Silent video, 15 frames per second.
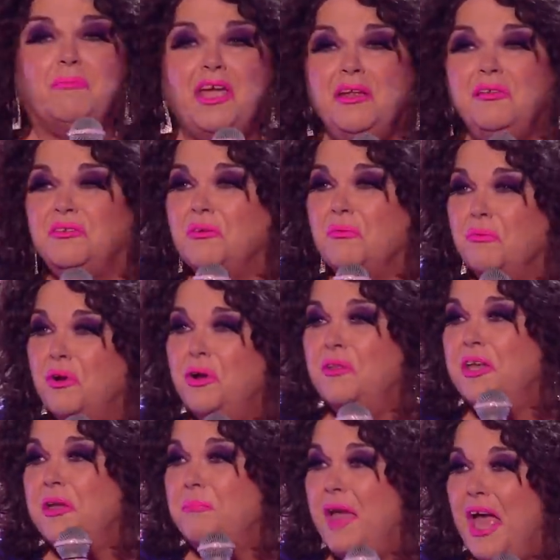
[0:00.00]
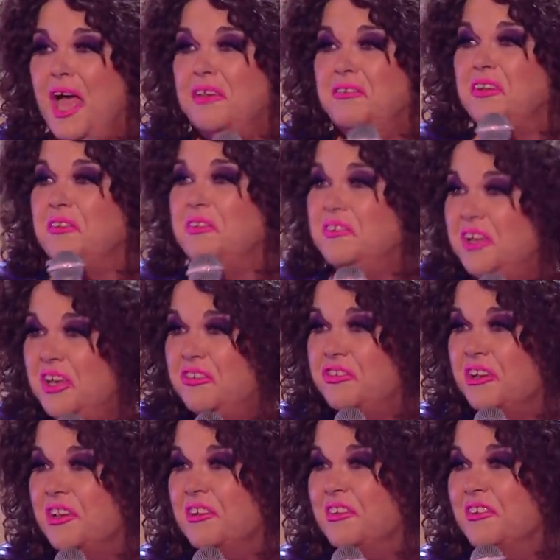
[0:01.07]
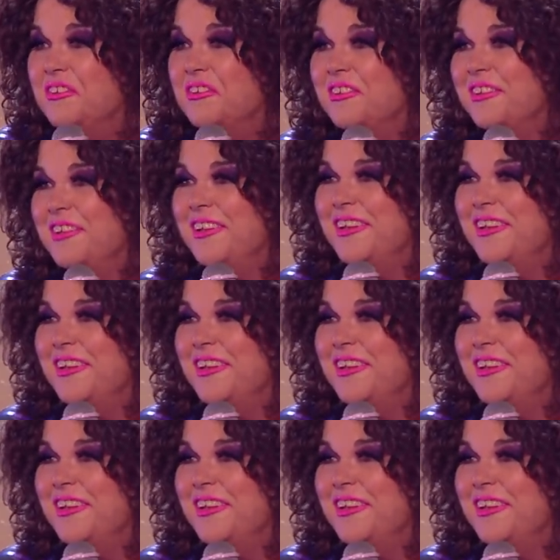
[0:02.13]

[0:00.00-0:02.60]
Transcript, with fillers: made some really bad decisions.